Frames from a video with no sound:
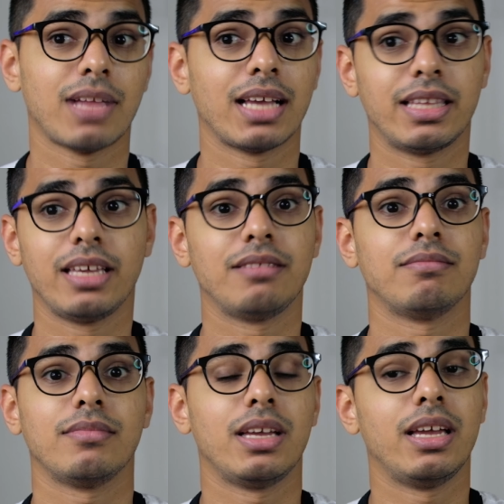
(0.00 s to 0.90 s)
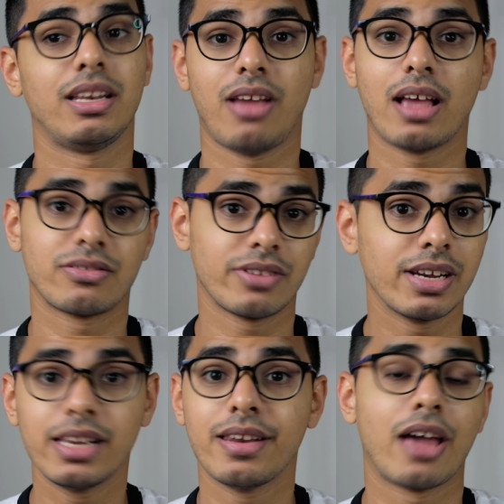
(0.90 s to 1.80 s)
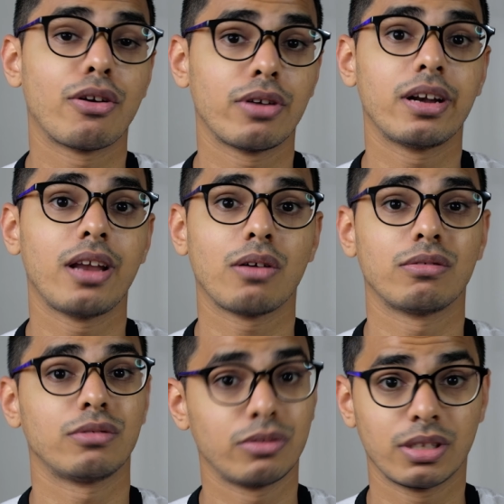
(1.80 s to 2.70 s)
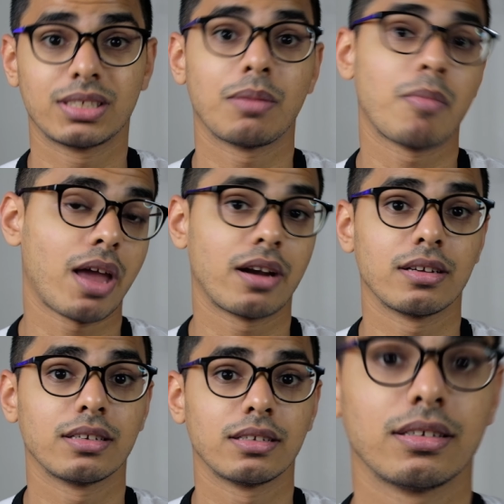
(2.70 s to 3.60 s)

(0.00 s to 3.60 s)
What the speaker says: I think it has really narrowed it down to the Submariner.